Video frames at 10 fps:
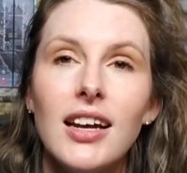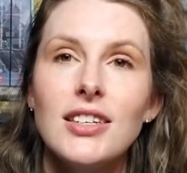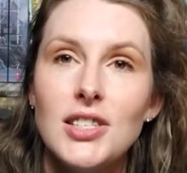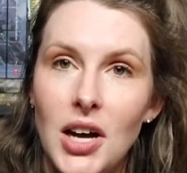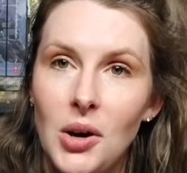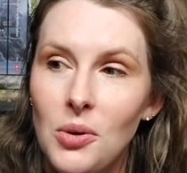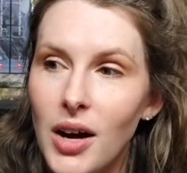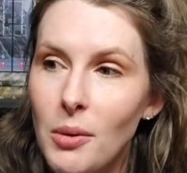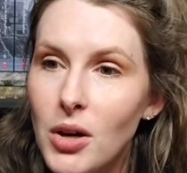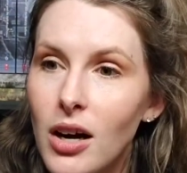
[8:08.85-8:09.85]
So
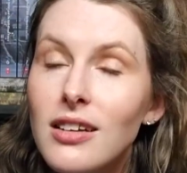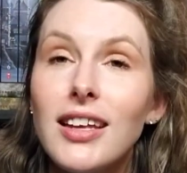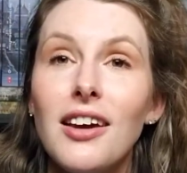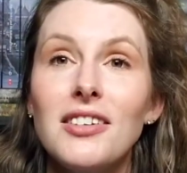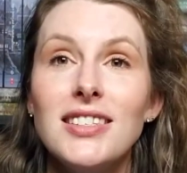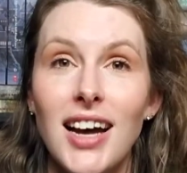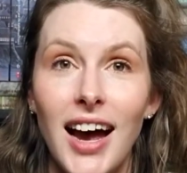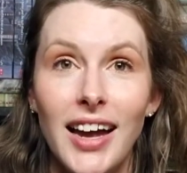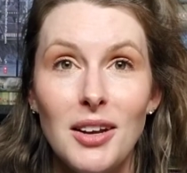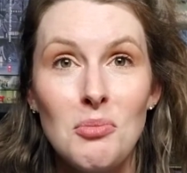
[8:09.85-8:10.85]
I'm currently on a
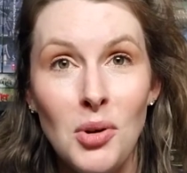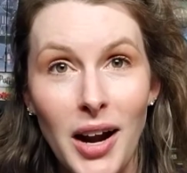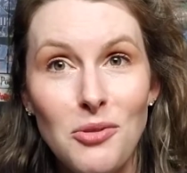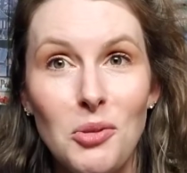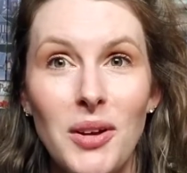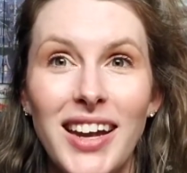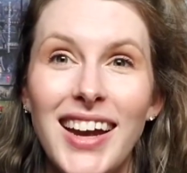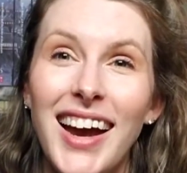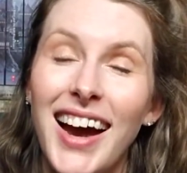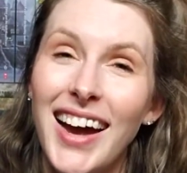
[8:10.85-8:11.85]
diet. Pray for
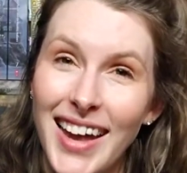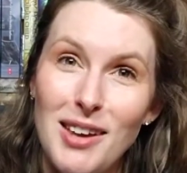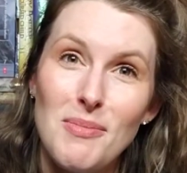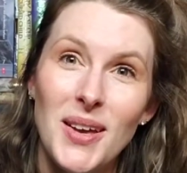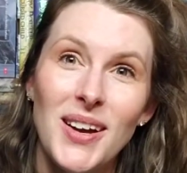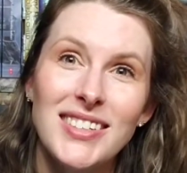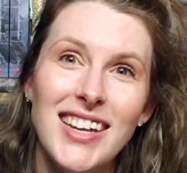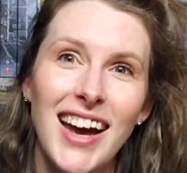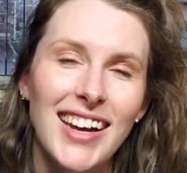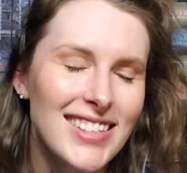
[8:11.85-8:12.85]
me. I hate being on
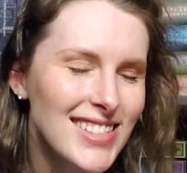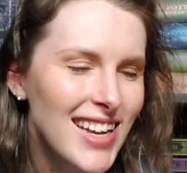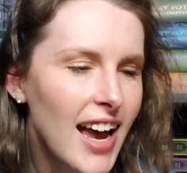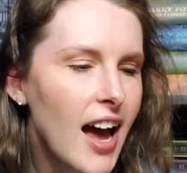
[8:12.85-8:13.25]
diets.